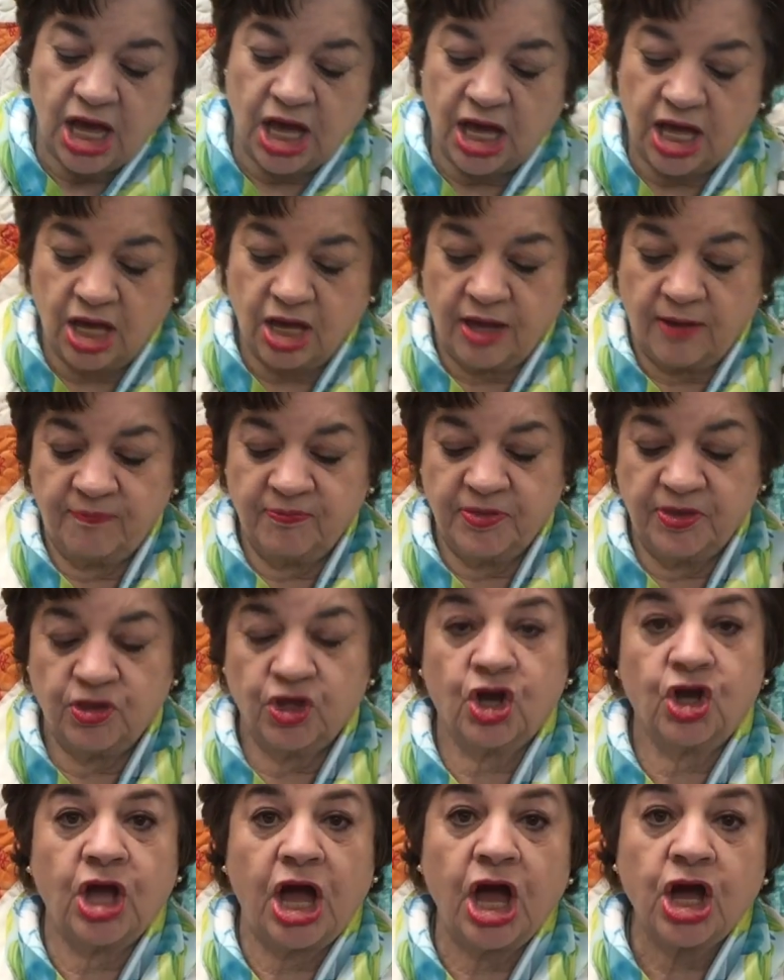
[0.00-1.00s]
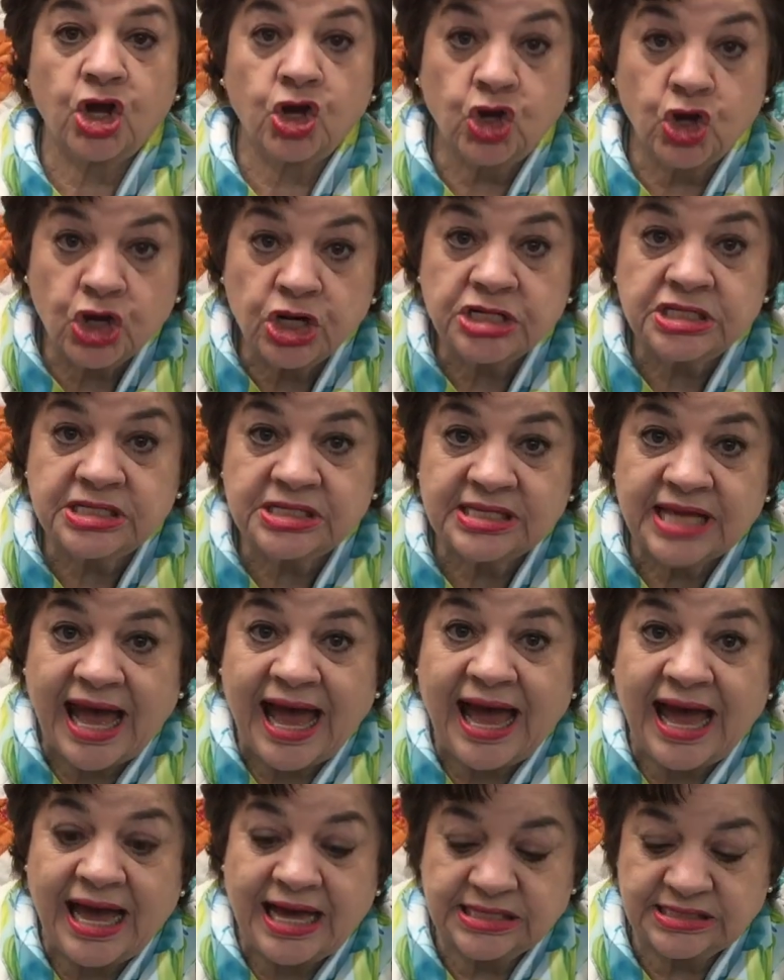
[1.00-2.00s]
a good
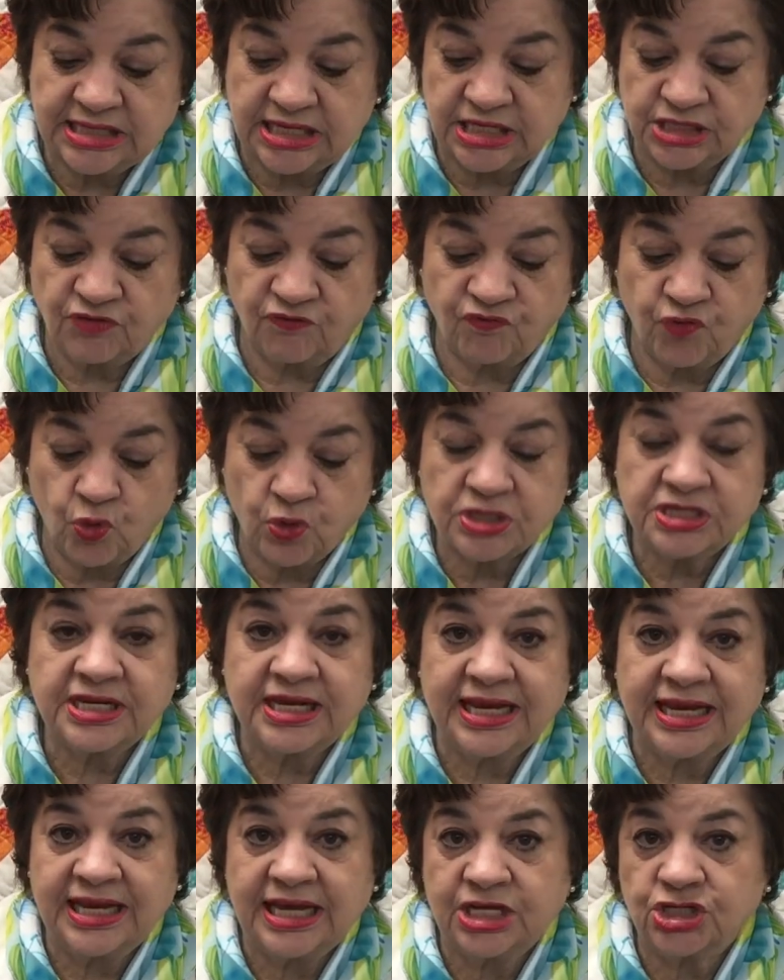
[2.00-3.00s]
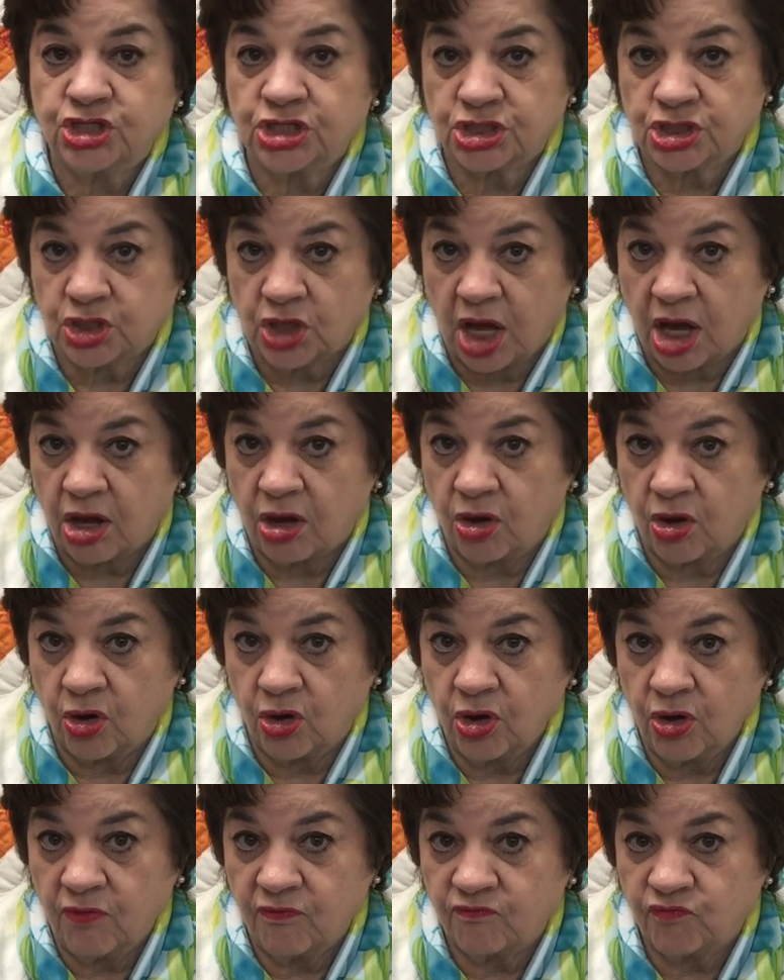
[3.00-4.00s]
size is 14 inches
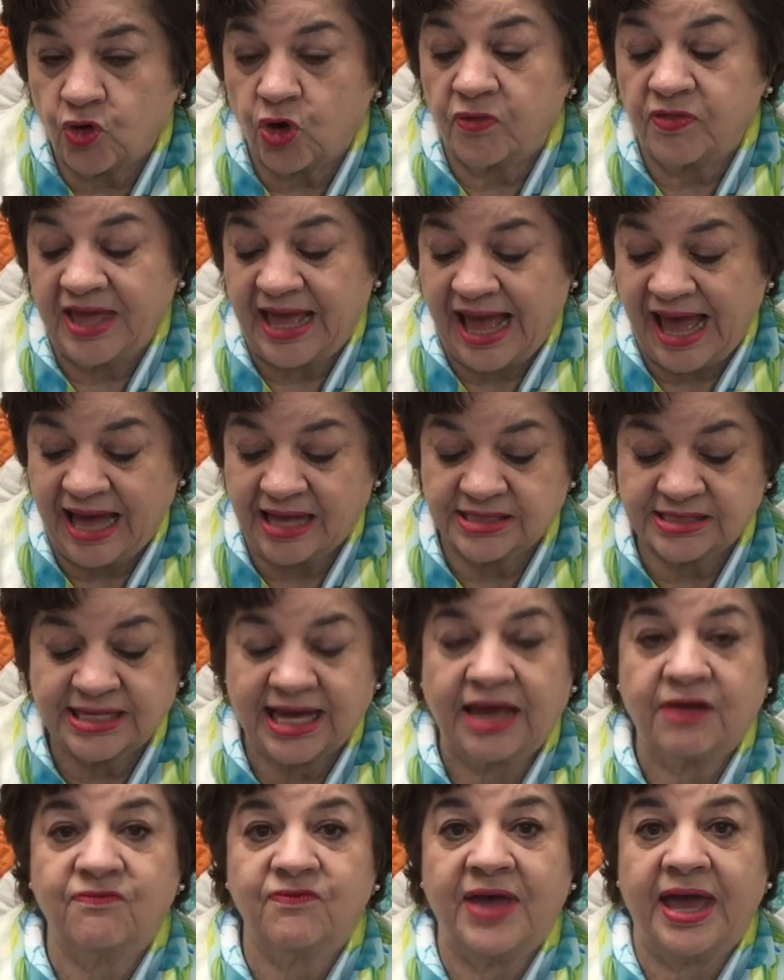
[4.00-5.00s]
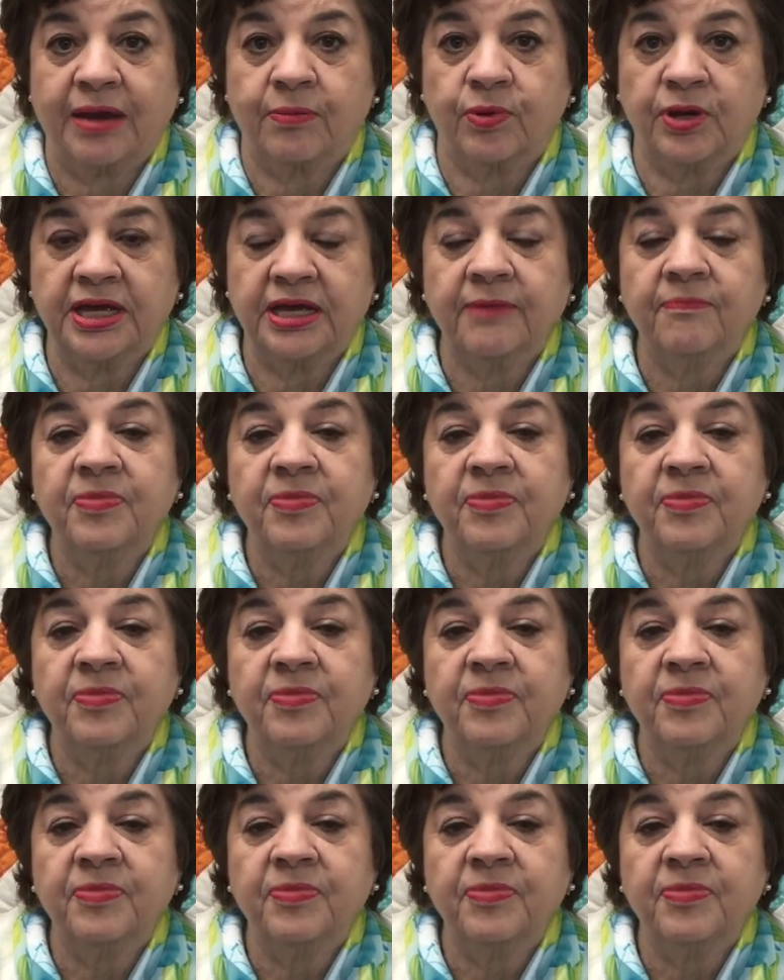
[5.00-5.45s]
long for the outside fabric,